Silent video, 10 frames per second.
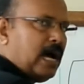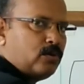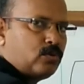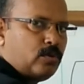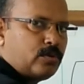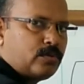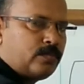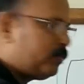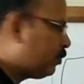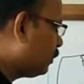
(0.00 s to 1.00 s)
households.
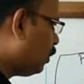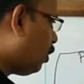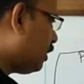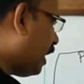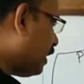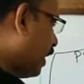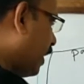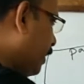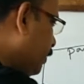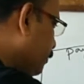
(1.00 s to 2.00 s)
On the
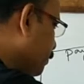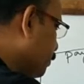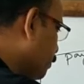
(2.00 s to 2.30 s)
other hand,